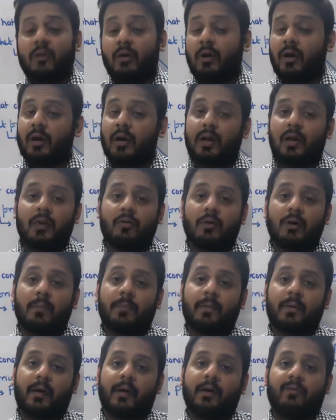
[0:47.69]
or a lower
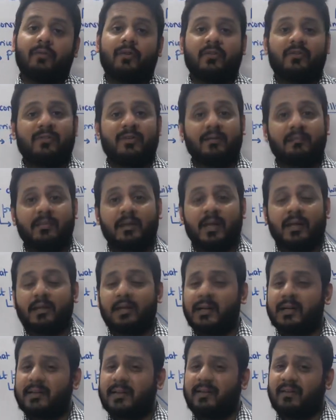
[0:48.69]
price for something
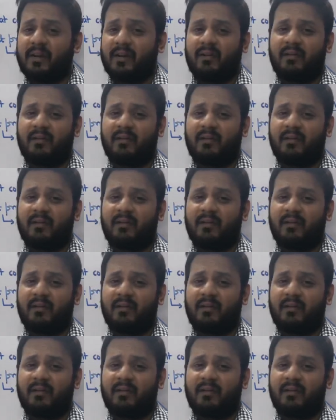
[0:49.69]
that they were